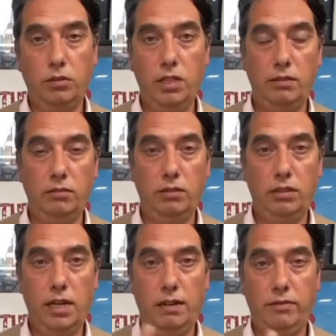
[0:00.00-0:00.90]

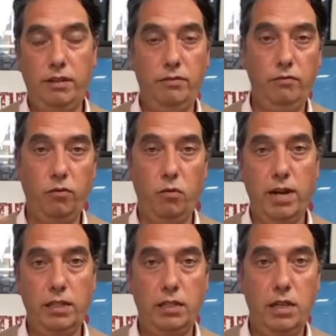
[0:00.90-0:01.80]
channels that have different
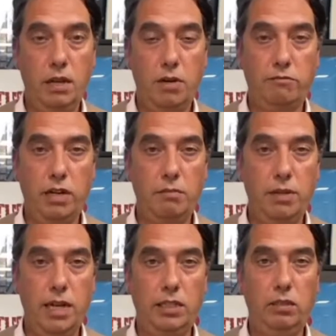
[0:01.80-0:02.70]
formats, my
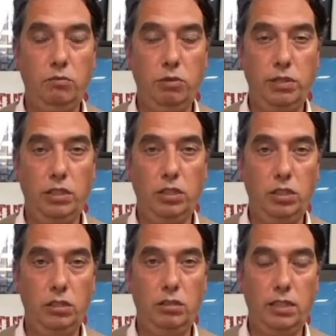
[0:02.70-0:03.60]
recommendation would be to
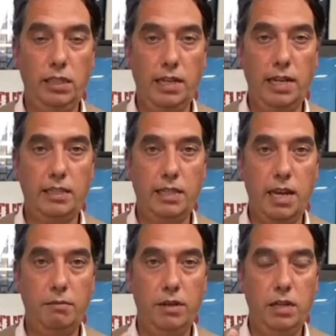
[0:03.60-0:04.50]
shoot in
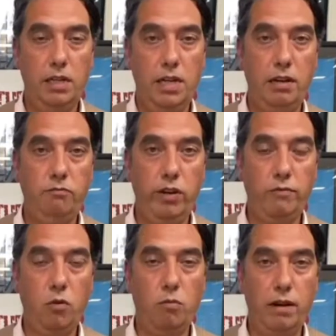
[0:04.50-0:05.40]
landscape and
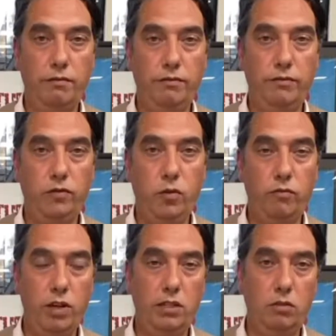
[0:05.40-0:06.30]
reformat
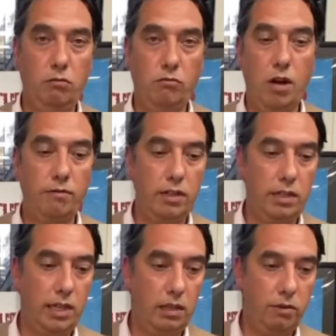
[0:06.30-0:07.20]
for vertical rather
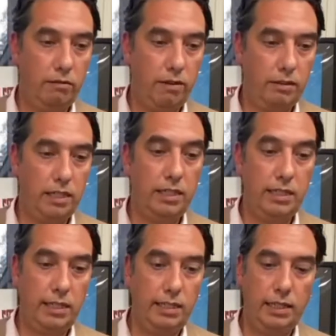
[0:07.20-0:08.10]
than the other way around.
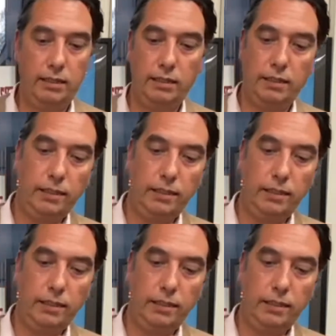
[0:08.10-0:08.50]
It's easier.